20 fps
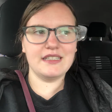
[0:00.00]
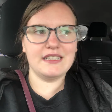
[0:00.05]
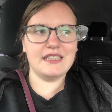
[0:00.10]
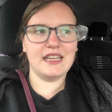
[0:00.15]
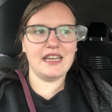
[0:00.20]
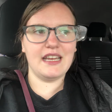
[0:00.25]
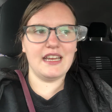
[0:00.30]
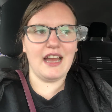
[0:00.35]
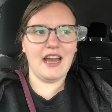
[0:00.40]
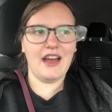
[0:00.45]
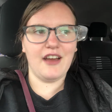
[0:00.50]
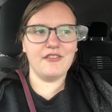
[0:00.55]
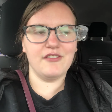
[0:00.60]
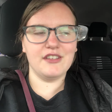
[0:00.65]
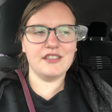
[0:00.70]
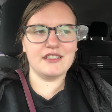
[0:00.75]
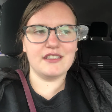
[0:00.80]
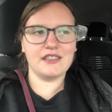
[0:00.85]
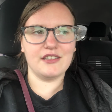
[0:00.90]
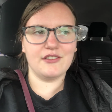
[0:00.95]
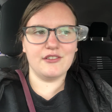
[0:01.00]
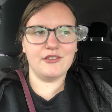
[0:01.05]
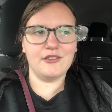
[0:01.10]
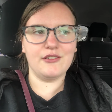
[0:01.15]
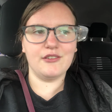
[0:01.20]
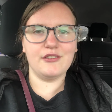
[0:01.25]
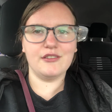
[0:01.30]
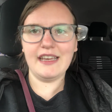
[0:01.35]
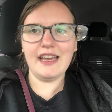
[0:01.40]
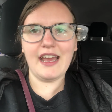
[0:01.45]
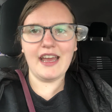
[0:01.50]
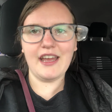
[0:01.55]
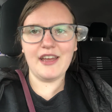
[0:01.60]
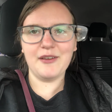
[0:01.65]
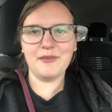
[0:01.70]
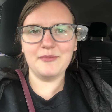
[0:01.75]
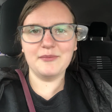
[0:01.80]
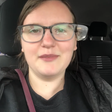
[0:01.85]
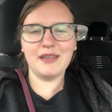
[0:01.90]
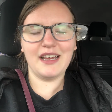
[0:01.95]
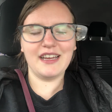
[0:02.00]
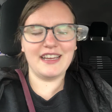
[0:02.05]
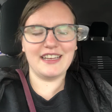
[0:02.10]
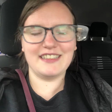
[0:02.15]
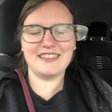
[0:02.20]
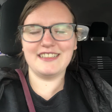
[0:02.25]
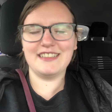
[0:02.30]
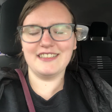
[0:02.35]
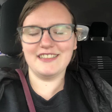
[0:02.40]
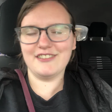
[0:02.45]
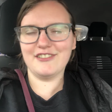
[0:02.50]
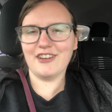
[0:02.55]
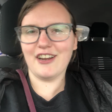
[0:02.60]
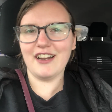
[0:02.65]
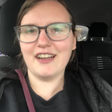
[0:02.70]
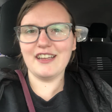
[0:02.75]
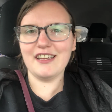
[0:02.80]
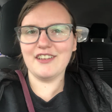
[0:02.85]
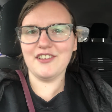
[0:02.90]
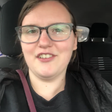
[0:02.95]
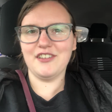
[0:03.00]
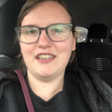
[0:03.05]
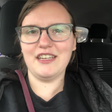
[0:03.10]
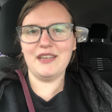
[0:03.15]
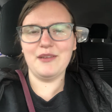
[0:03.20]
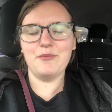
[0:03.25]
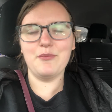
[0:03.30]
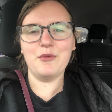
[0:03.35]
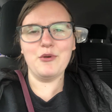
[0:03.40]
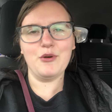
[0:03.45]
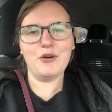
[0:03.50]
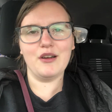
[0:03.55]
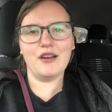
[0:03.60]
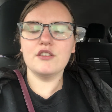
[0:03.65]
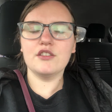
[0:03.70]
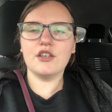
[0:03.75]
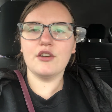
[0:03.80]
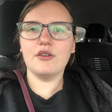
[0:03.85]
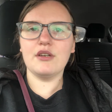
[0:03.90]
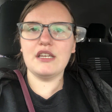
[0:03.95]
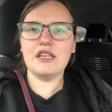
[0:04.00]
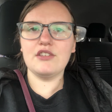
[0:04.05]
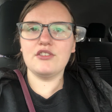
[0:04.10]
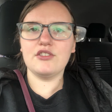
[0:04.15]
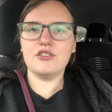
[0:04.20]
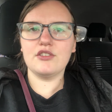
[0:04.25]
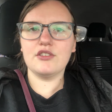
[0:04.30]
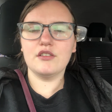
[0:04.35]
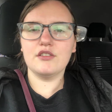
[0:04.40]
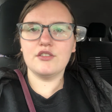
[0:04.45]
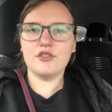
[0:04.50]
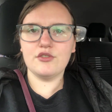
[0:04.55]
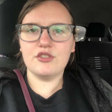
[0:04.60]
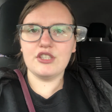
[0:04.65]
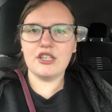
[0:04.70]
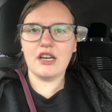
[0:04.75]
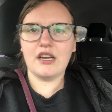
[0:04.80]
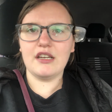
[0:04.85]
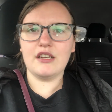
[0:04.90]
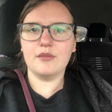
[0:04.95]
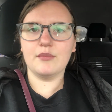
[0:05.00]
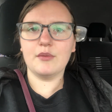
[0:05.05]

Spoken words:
they have this little game, I guess, to try to get you to eat more. So each sushi item